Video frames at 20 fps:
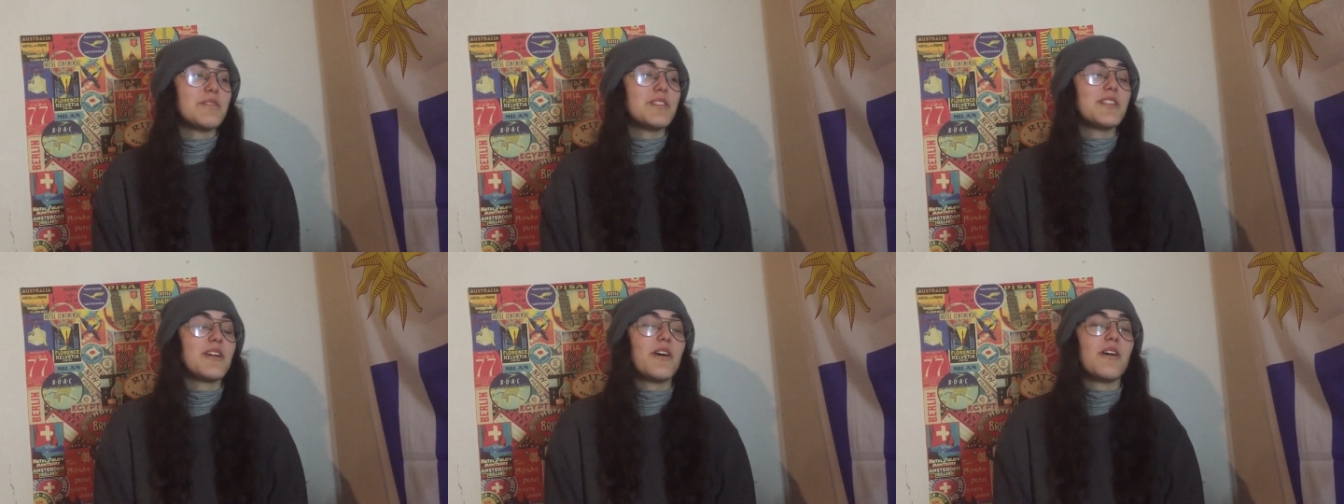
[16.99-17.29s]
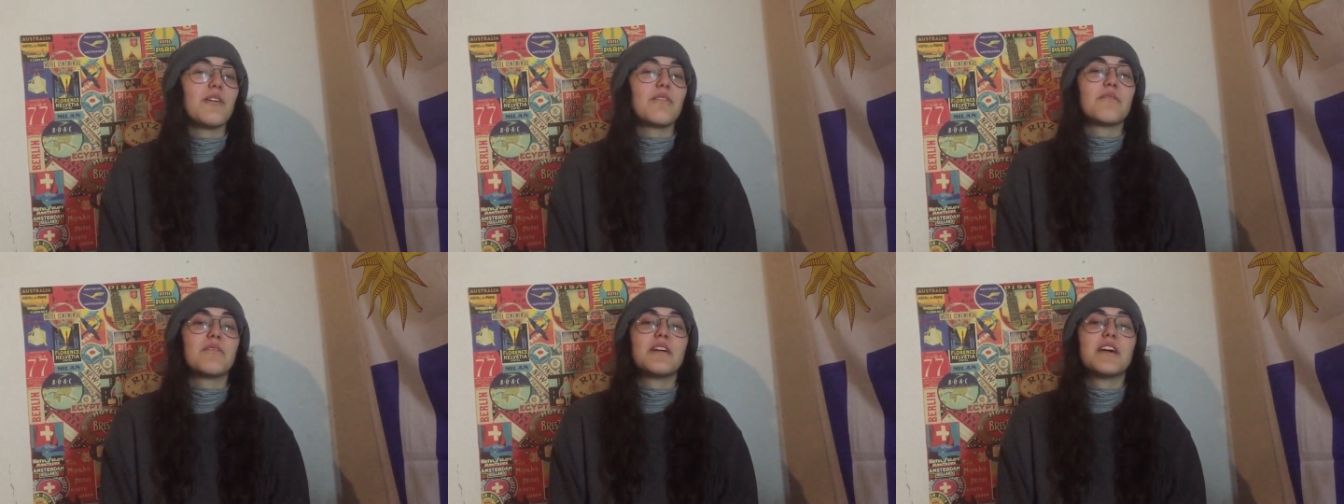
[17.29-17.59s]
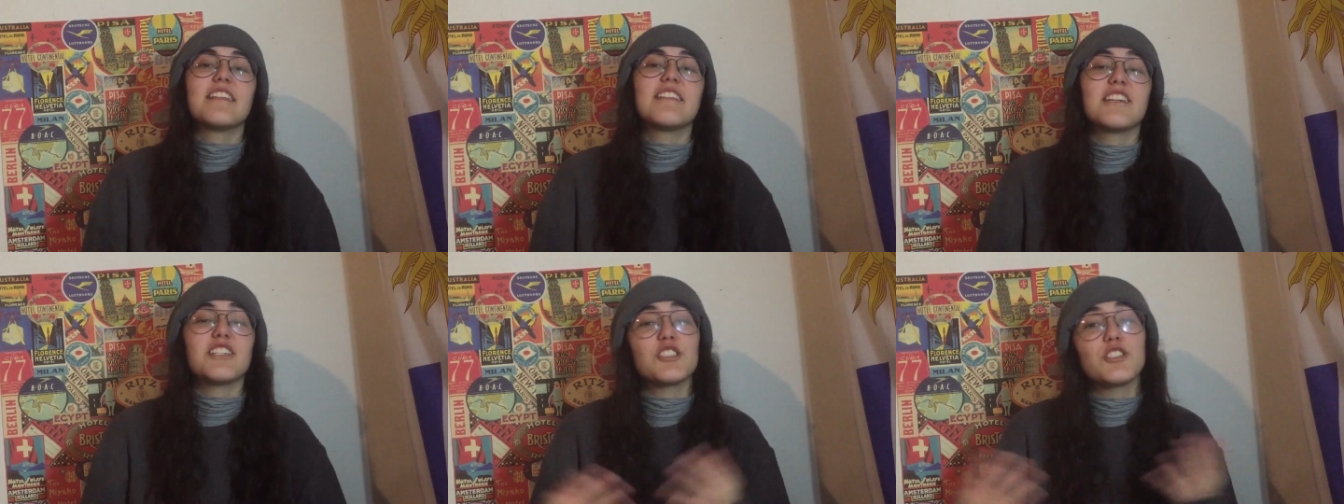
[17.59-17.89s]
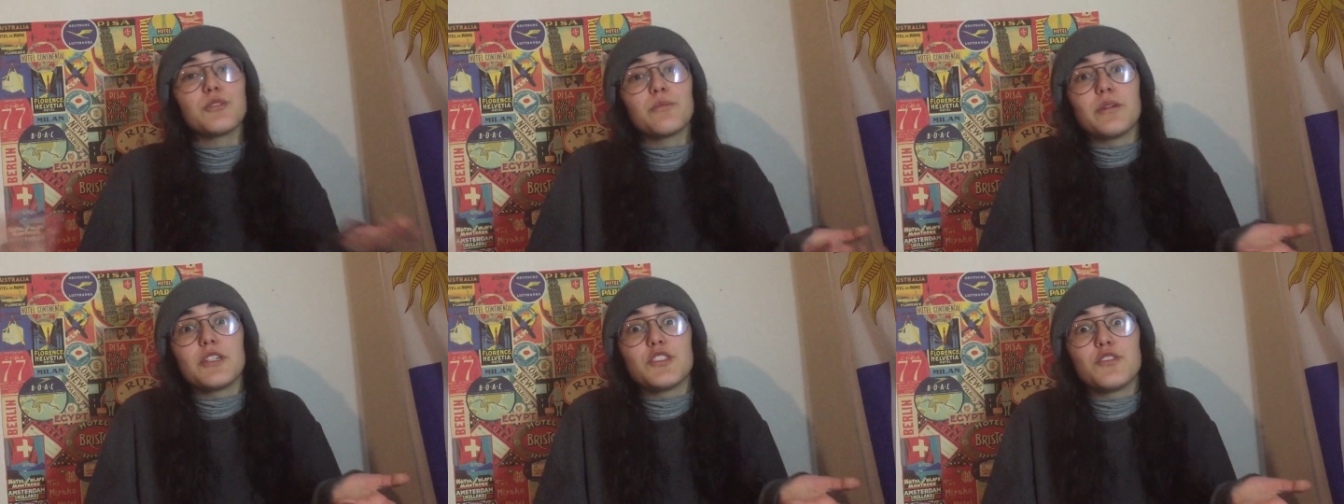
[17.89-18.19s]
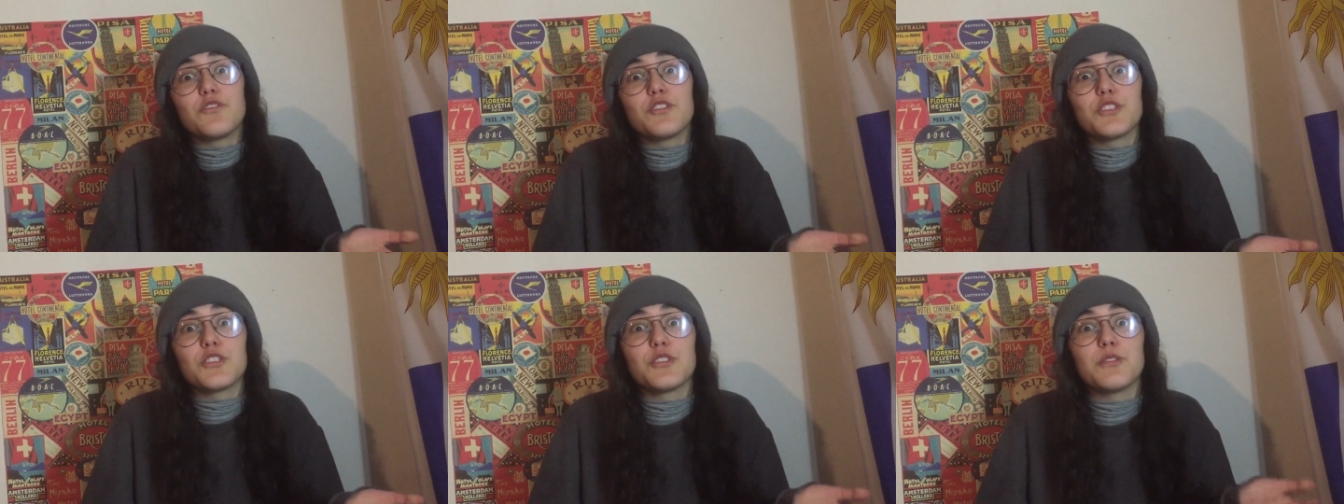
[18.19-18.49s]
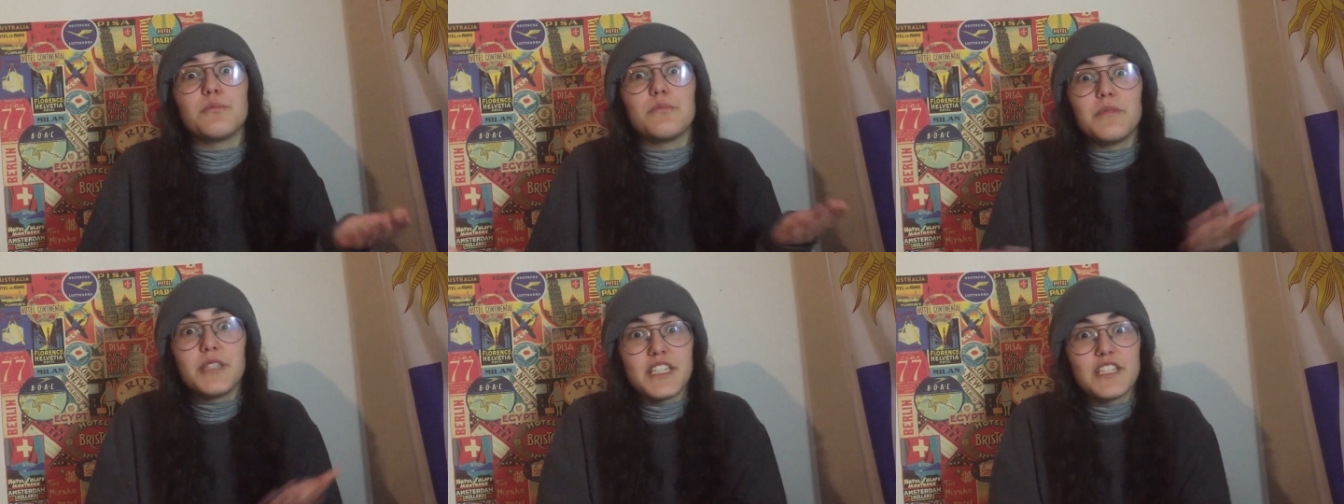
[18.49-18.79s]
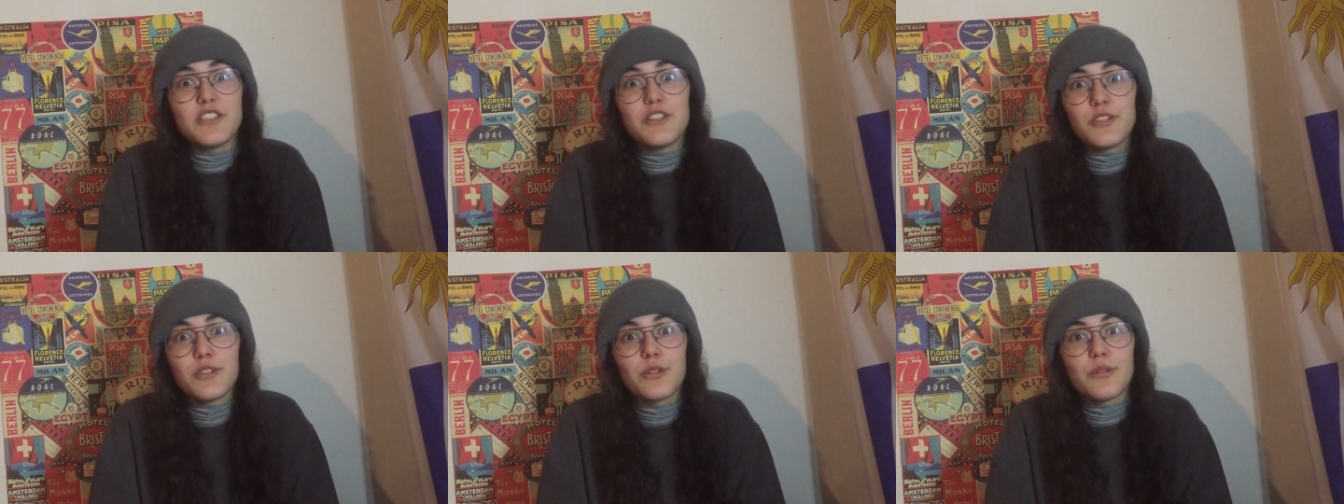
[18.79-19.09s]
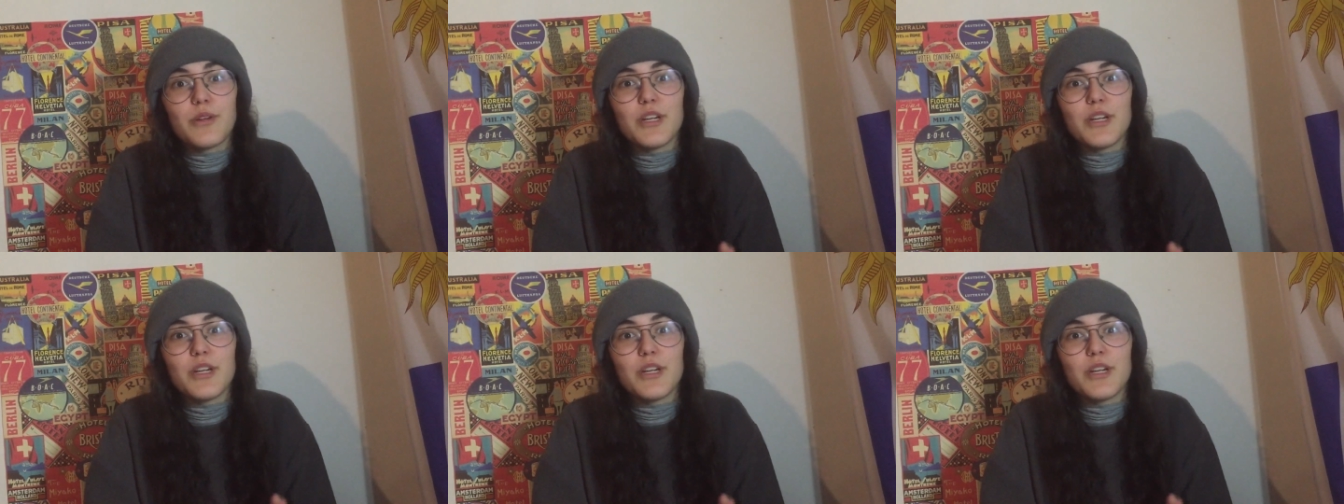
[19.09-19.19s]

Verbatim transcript: So thanks so much for submitting your